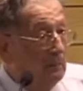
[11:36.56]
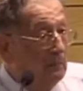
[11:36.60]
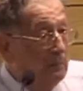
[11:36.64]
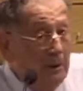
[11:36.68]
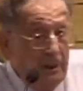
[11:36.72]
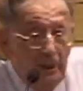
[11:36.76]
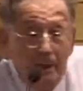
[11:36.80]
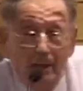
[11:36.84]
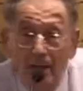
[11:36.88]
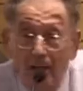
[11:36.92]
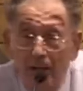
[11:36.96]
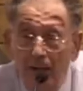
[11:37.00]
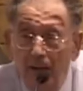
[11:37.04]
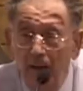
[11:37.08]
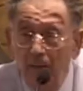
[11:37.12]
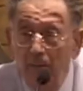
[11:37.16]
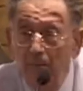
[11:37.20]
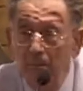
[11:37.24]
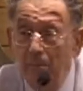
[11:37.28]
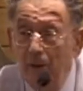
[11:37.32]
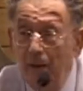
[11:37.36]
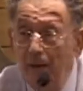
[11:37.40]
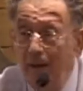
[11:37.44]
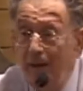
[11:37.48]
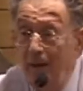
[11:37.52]

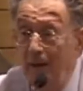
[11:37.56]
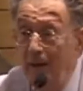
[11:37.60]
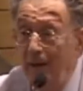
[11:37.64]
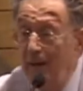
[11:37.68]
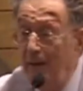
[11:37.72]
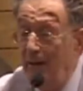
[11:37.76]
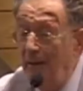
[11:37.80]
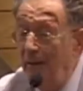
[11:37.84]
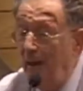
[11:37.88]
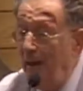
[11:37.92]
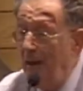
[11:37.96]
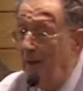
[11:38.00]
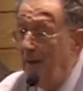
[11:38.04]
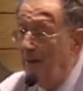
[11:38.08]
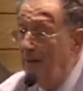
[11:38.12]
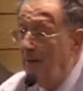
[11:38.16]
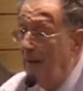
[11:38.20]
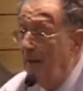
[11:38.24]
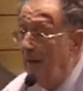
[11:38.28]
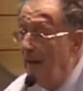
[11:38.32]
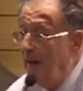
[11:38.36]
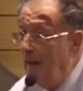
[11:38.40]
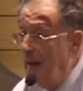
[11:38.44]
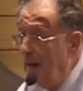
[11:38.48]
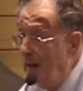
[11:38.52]
became a,
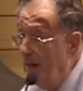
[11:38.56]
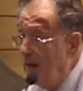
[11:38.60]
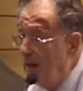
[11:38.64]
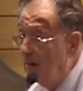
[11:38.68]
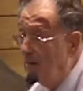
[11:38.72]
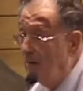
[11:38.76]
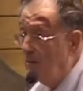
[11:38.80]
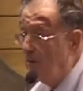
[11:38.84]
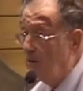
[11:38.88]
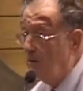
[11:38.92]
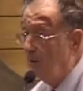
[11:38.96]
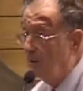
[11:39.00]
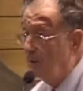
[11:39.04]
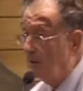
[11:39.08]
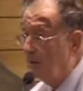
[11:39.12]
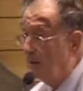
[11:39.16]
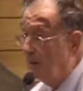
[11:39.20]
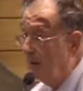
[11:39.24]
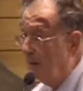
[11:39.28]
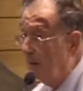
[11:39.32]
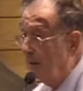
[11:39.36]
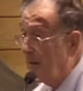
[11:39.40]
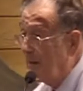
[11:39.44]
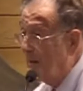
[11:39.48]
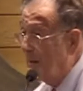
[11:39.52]
an heir to
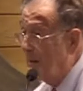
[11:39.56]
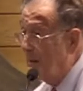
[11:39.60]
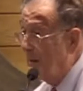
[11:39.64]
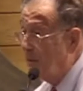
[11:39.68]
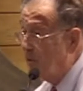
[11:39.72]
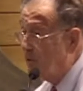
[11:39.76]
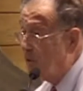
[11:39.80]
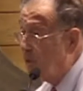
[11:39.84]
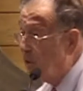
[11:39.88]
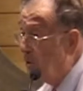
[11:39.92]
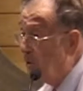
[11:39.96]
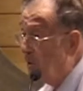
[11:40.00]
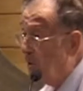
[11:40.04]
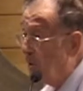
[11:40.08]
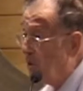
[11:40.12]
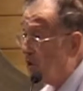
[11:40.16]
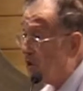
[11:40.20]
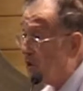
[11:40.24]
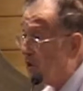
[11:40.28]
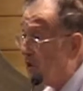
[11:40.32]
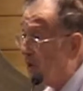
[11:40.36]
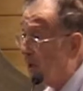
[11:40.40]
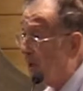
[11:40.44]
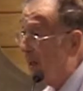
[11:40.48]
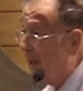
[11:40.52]
the
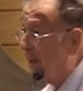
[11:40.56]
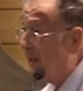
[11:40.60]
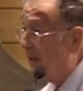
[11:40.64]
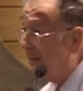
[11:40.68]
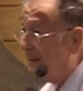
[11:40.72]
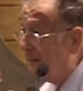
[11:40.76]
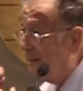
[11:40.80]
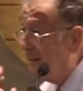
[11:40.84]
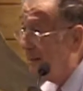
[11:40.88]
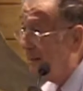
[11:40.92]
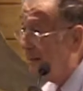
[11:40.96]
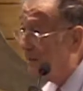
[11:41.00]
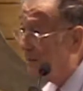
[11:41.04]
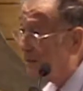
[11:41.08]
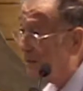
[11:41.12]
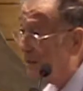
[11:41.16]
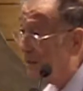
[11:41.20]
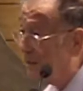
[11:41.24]
Jewish ethnic